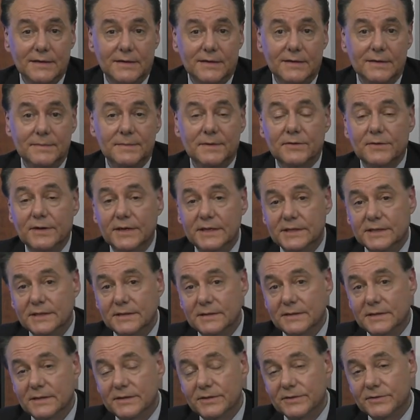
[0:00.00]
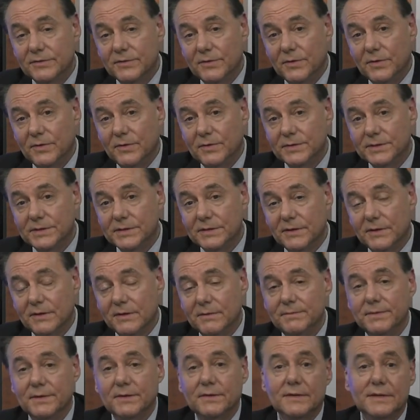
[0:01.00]
our immigration controls, our
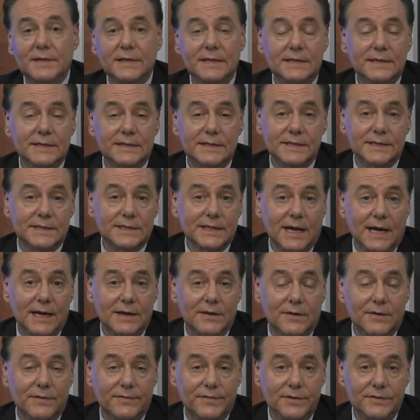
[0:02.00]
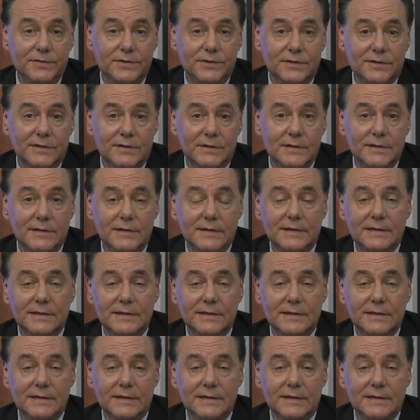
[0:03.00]
ability to decide our future.